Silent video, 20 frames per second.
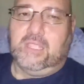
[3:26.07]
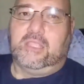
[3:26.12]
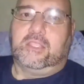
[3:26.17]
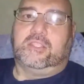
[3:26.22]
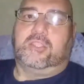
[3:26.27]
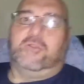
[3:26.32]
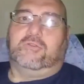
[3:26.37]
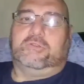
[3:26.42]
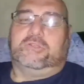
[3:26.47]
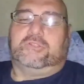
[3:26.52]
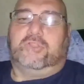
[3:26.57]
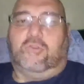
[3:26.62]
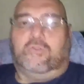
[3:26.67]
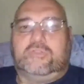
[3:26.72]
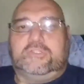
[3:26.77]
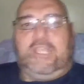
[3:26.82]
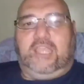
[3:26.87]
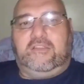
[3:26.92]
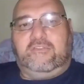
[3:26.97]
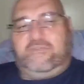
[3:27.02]
There is no
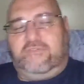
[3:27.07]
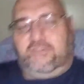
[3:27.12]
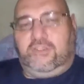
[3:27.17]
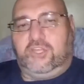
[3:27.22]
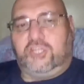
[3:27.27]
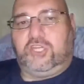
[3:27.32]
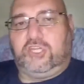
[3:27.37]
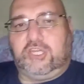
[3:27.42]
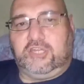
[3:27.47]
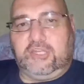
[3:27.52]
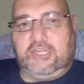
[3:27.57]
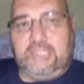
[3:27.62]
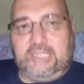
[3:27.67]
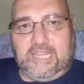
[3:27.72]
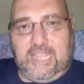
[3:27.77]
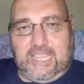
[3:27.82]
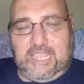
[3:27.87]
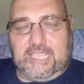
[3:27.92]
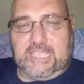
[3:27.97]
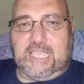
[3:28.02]
dead fish in the
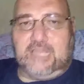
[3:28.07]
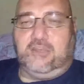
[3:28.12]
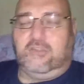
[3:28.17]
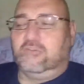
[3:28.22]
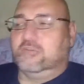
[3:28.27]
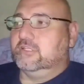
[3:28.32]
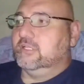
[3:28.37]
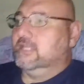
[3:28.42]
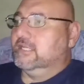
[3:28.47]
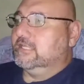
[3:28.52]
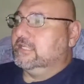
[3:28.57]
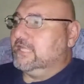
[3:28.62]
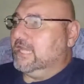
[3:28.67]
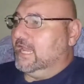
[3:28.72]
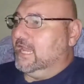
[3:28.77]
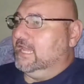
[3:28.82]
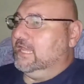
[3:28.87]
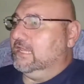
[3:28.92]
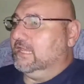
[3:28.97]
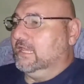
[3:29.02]
tank. I looked in the
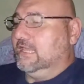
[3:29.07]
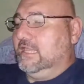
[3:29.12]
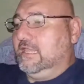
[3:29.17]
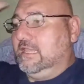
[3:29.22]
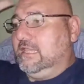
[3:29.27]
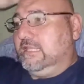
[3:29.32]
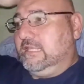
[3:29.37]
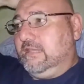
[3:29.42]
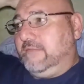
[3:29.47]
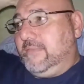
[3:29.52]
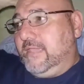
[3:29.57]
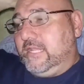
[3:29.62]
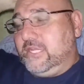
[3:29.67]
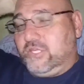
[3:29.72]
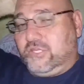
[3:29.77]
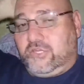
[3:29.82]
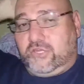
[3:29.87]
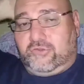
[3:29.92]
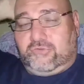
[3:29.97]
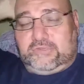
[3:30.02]
tank to make
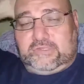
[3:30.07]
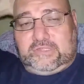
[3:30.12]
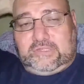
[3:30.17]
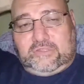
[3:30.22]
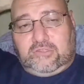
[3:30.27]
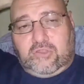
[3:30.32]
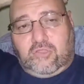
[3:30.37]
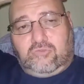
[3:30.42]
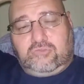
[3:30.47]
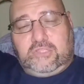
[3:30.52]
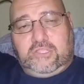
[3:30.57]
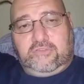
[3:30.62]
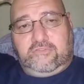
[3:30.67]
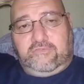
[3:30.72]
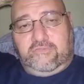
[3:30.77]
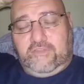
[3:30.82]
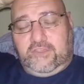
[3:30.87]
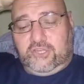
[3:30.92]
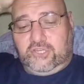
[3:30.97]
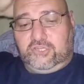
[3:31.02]
sure there was no dead
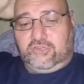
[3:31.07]
fish.